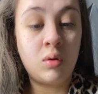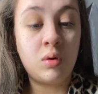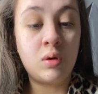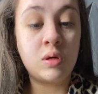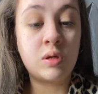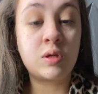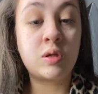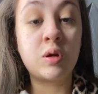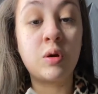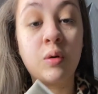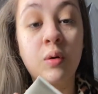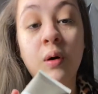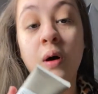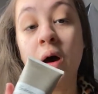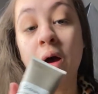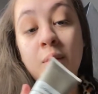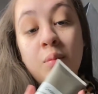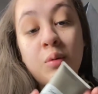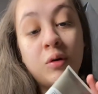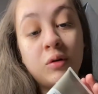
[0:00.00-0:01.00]
So
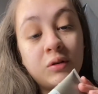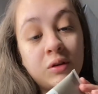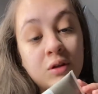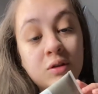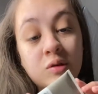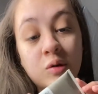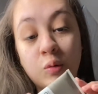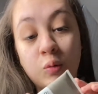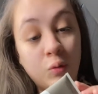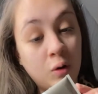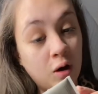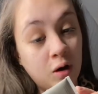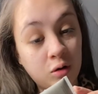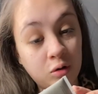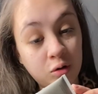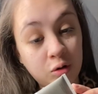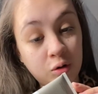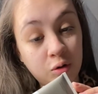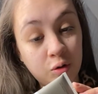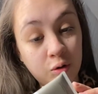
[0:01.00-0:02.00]
I bought this a while
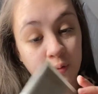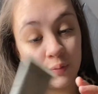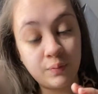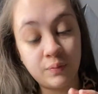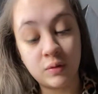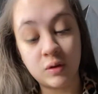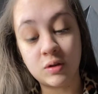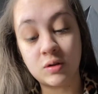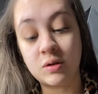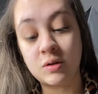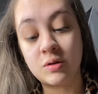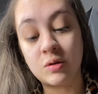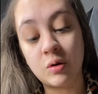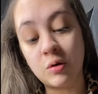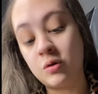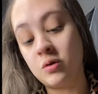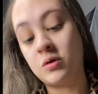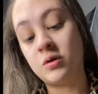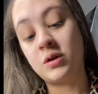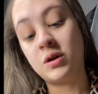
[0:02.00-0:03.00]
ago. This is the
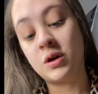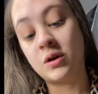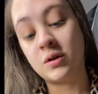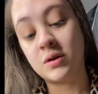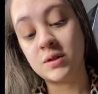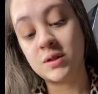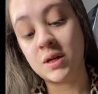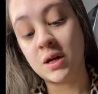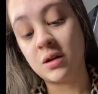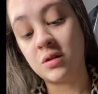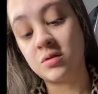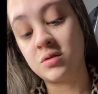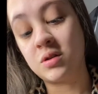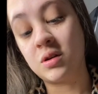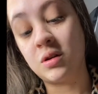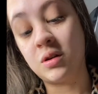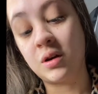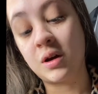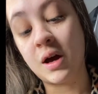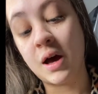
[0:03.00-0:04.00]
Ordinary
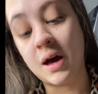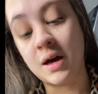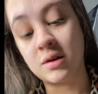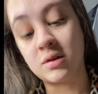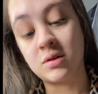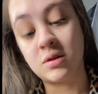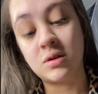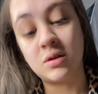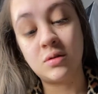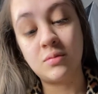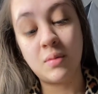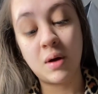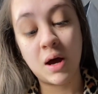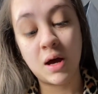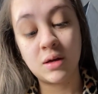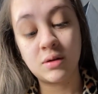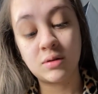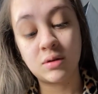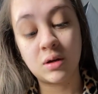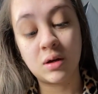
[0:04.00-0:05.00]
Salicylic Acid
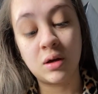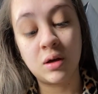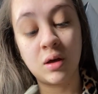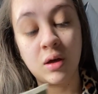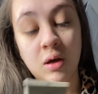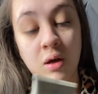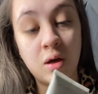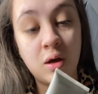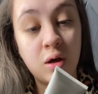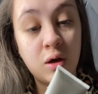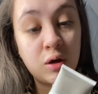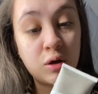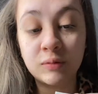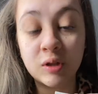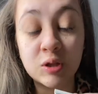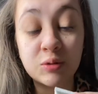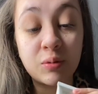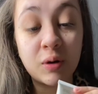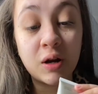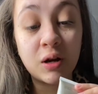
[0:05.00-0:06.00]
Mask.
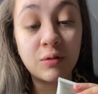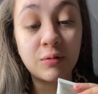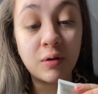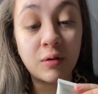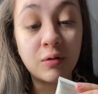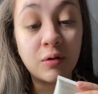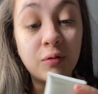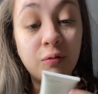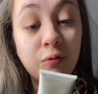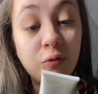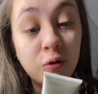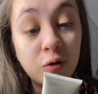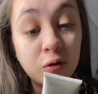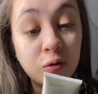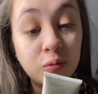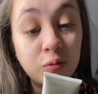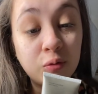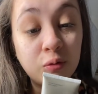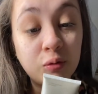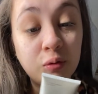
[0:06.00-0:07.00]
This brand is very
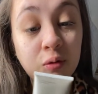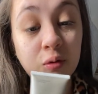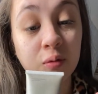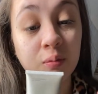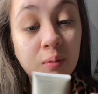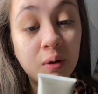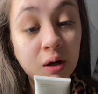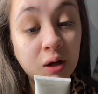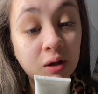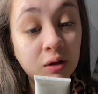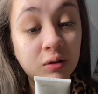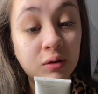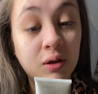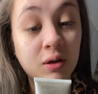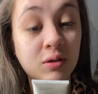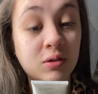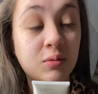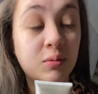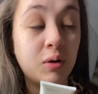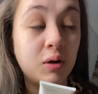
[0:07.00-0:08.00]
affordable. Many good
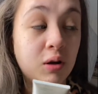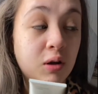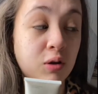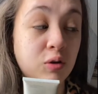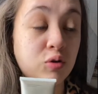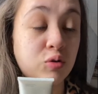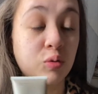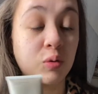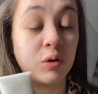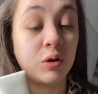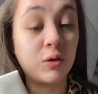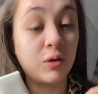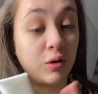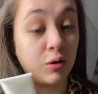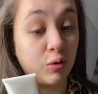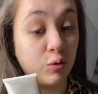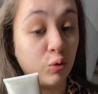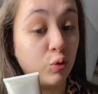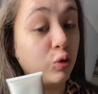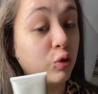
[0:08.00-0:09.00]
things about it. I use one of
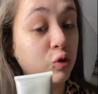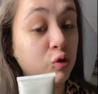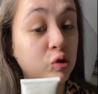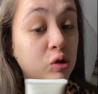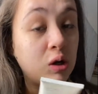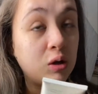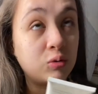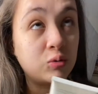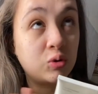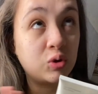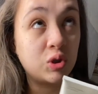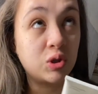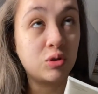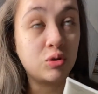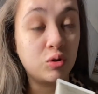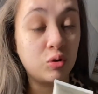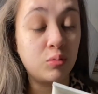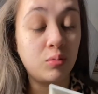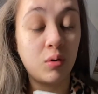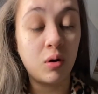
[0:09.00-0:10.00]
their oil drops, which is
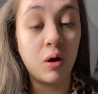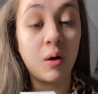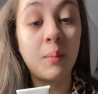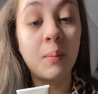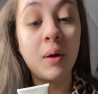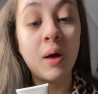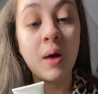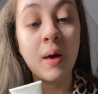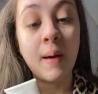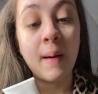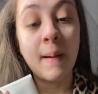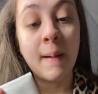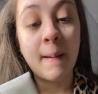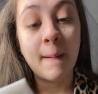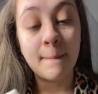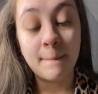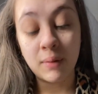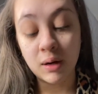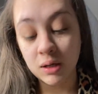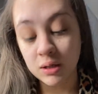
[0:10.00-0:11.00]
so bomb.
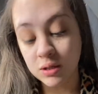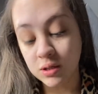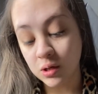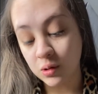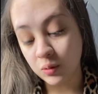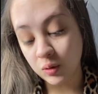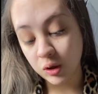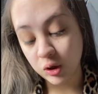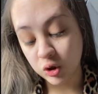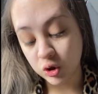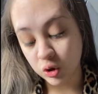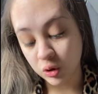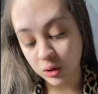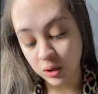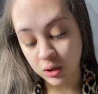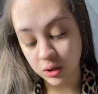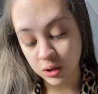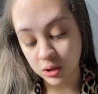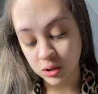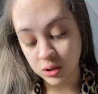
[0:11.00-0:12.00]
But I want to
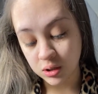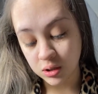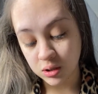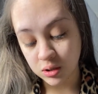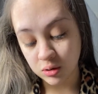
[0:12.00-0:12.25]
try this.